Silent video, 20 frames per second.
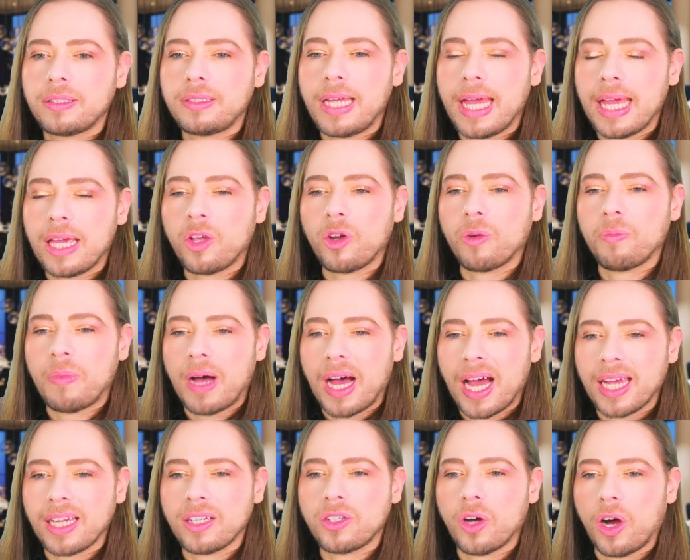take your
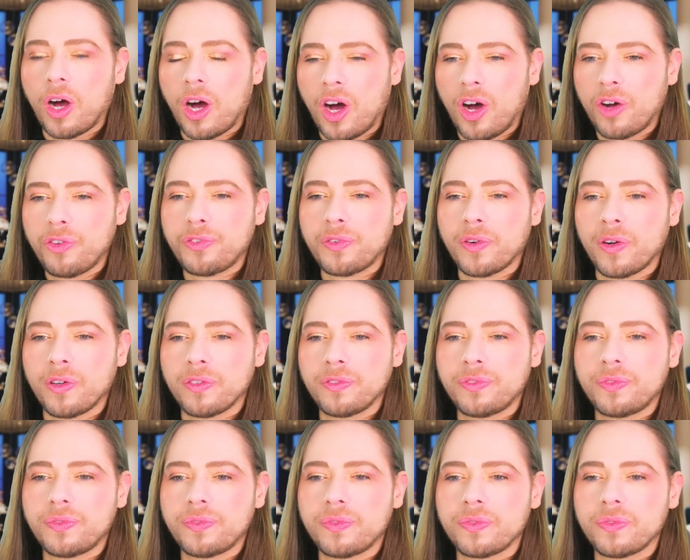mind off
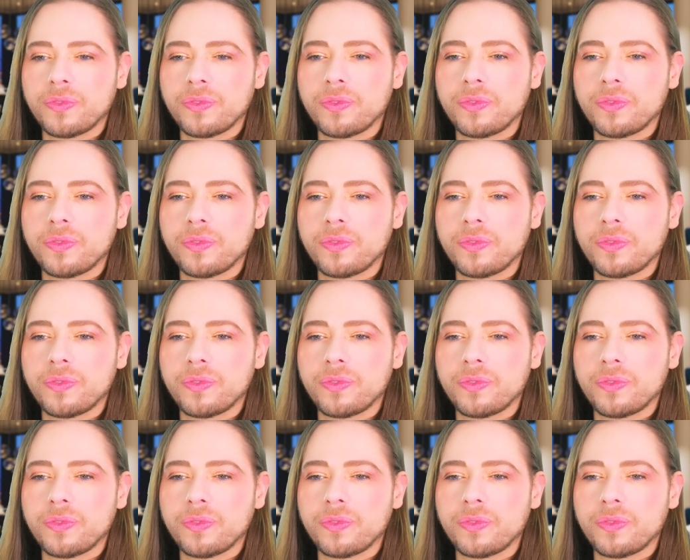of